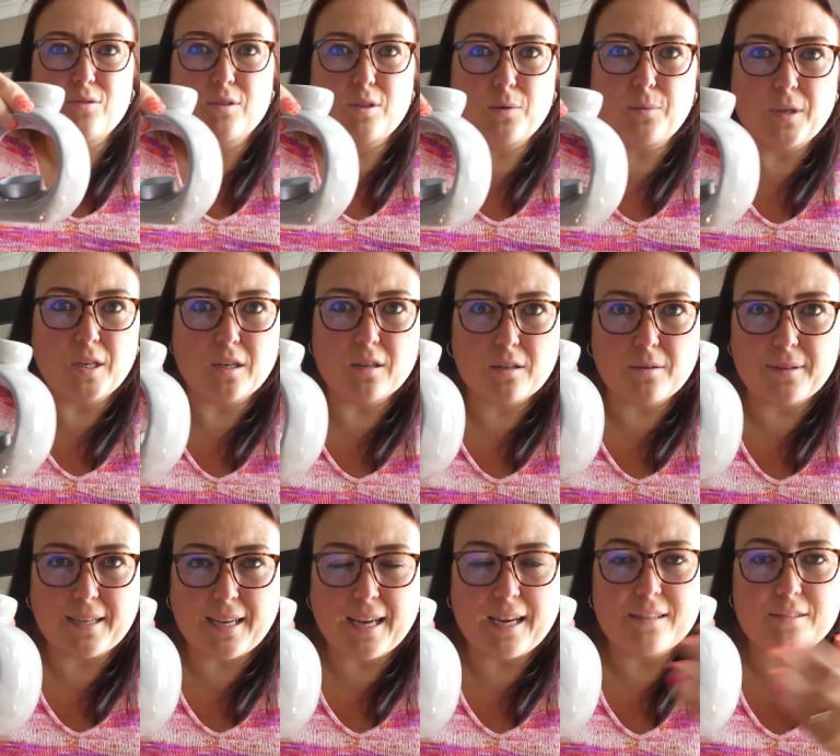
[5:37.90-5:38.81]
not going to work
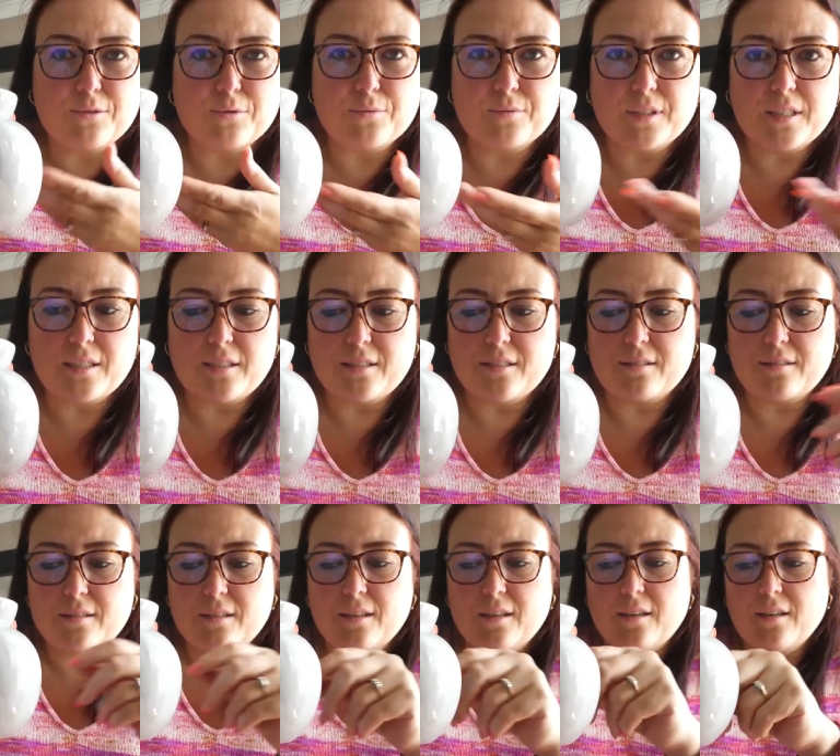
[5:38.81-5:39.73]
with a candle that is
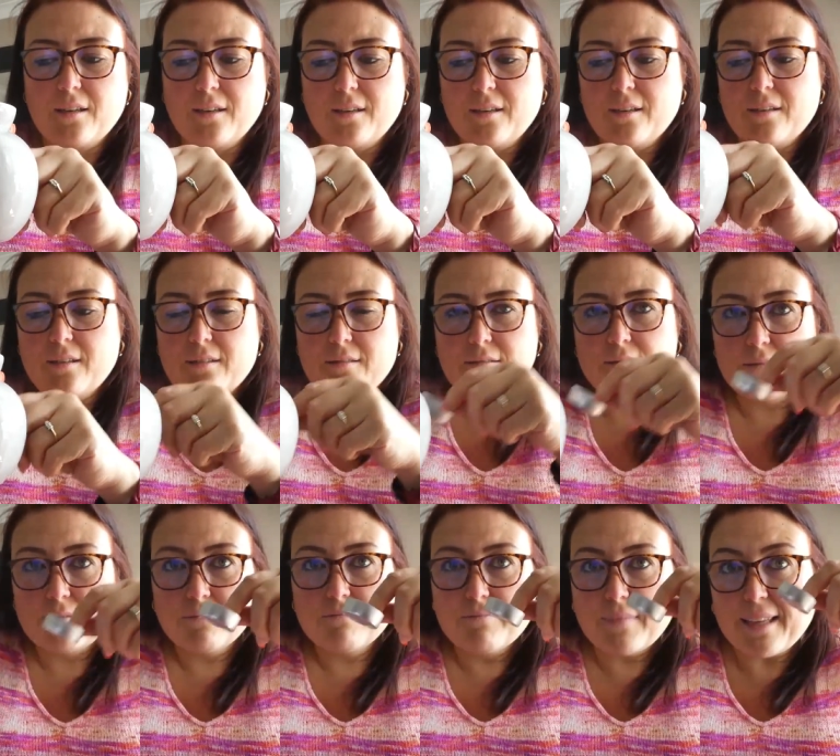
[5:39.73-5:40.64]

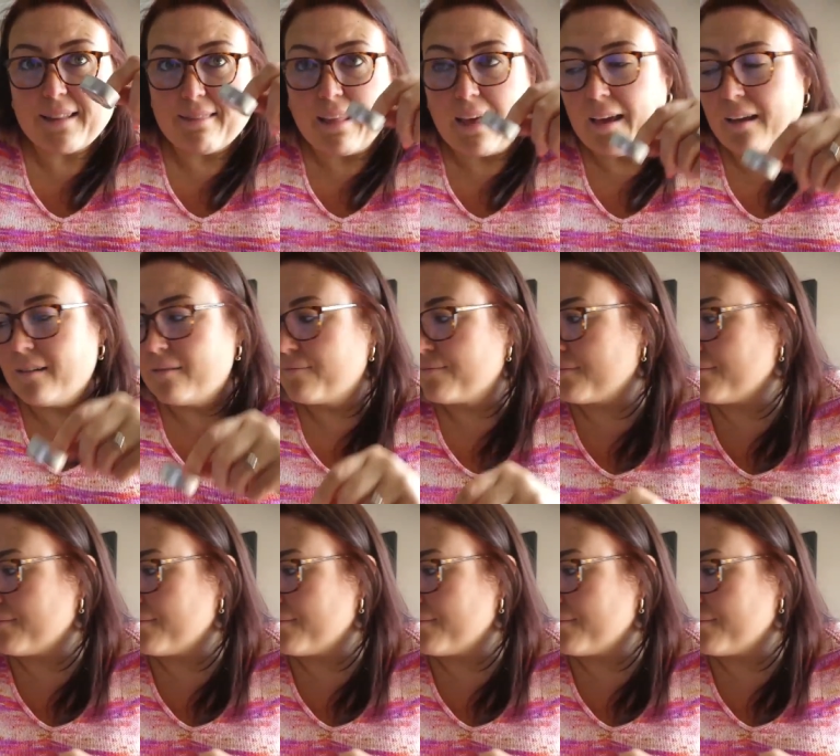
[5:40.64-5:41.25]
in there.